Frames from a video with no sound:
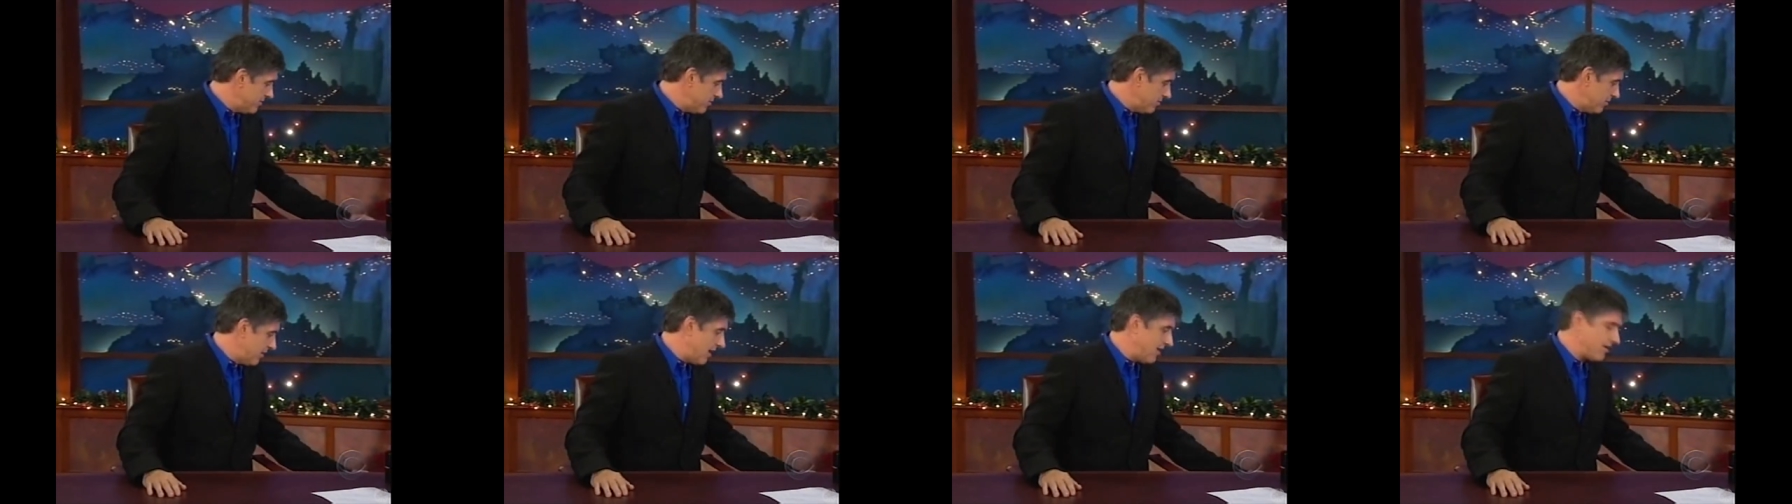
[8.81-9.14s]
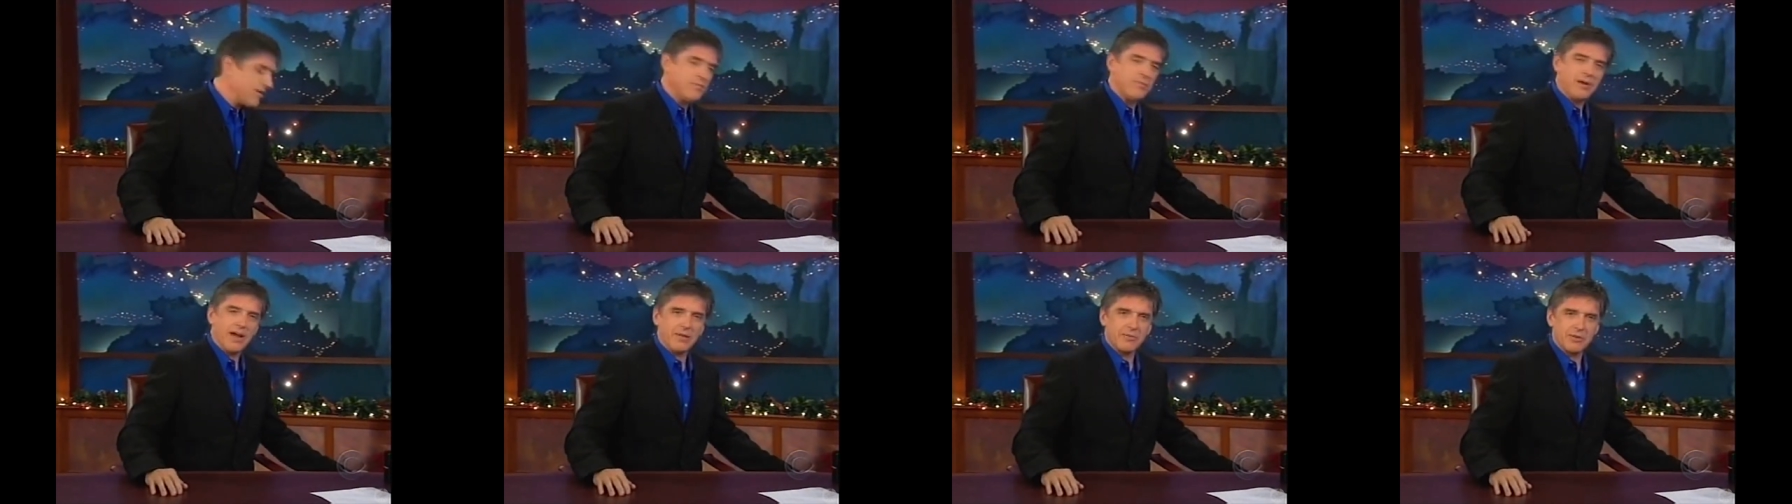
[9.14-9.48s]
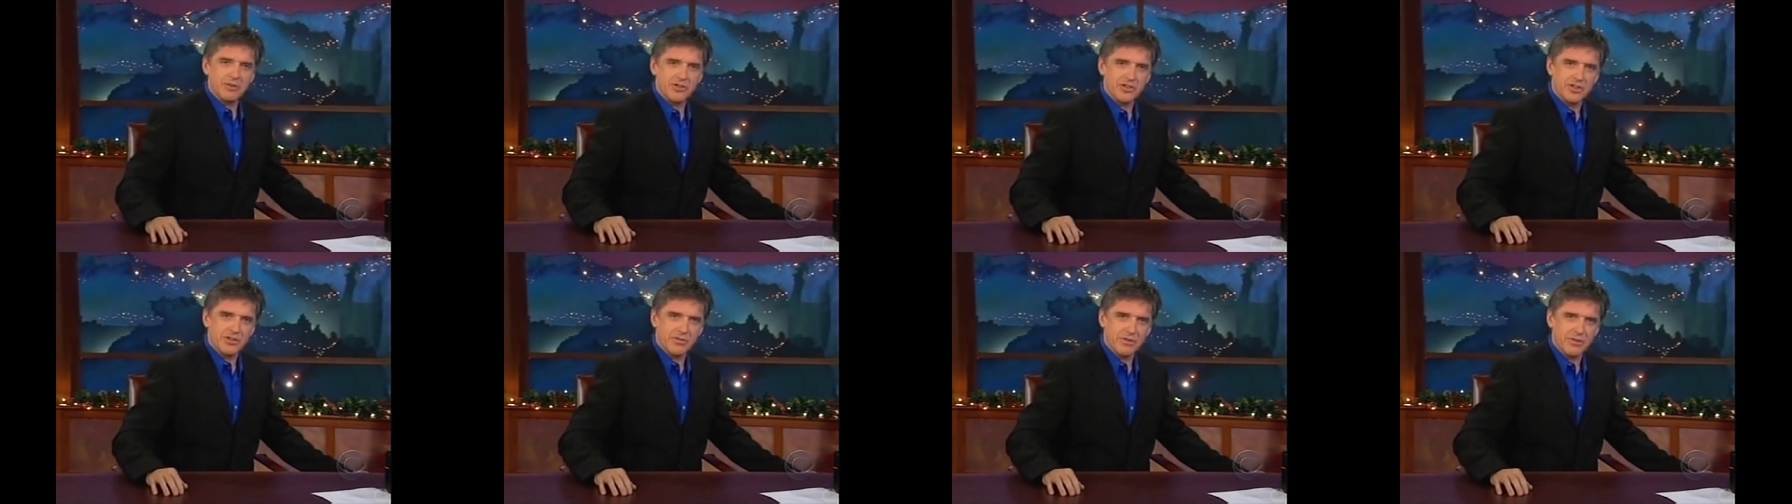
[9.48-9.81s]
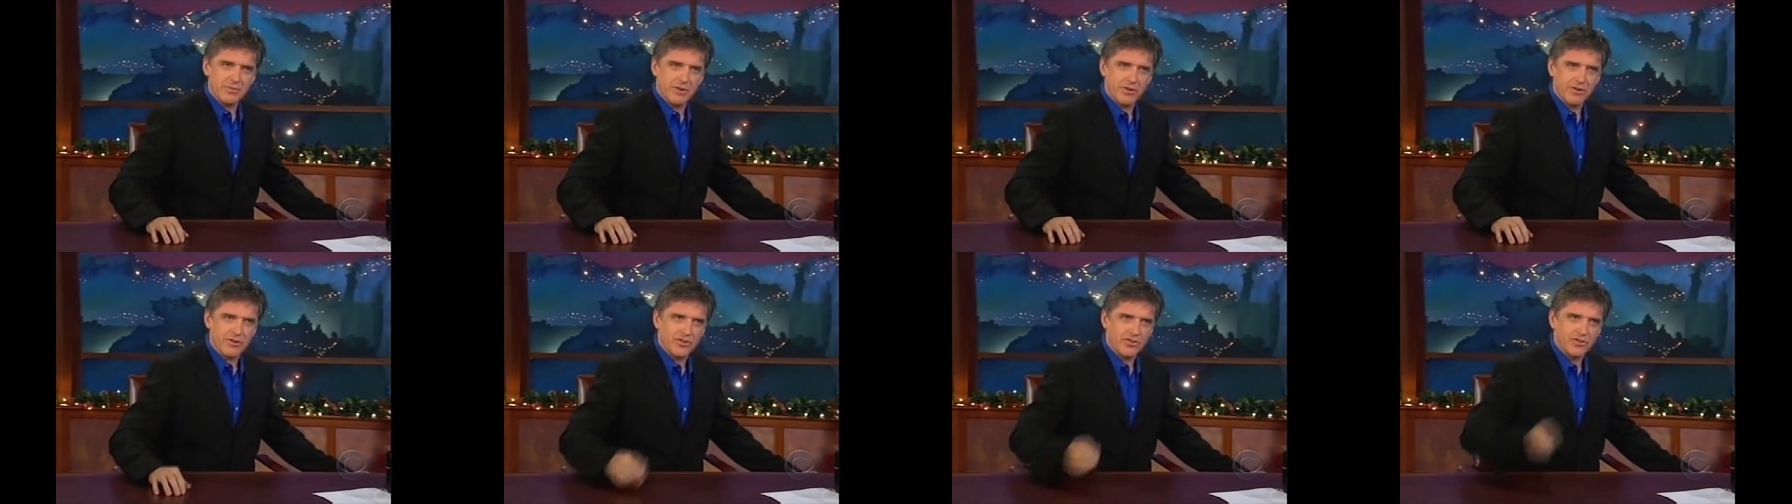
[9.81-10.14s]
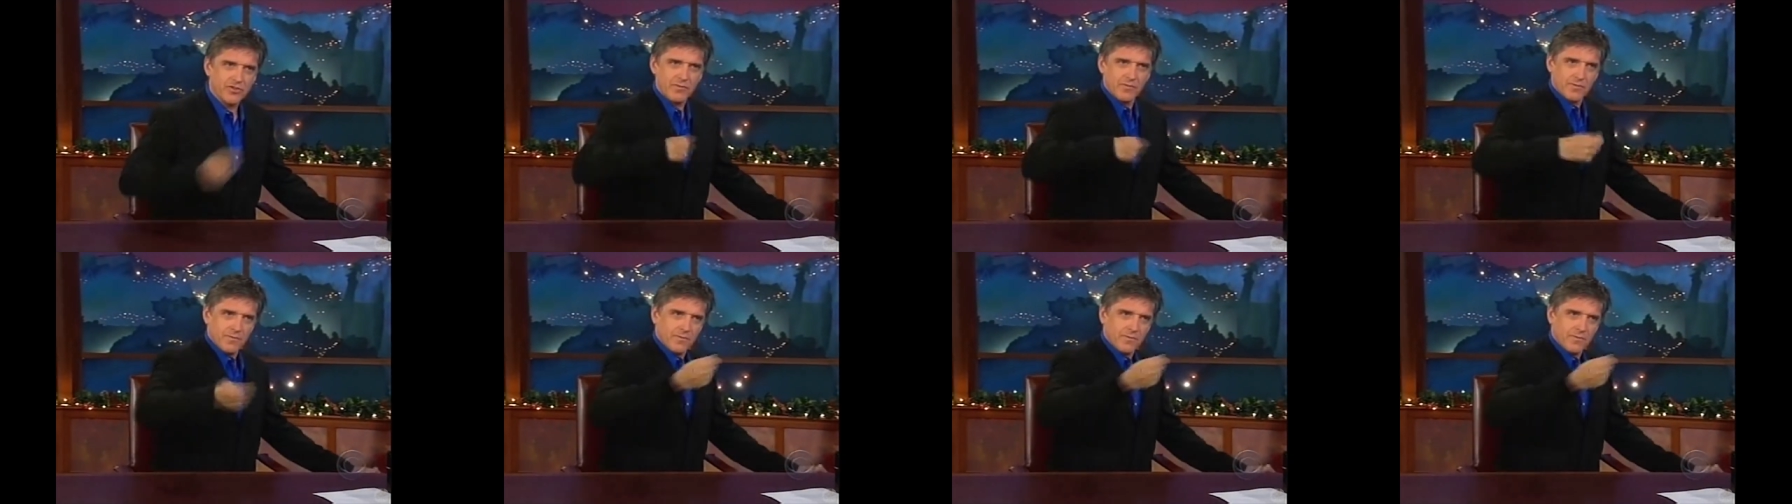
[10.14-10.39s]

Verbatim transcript: Welcome back, my cheeky monkeys. well,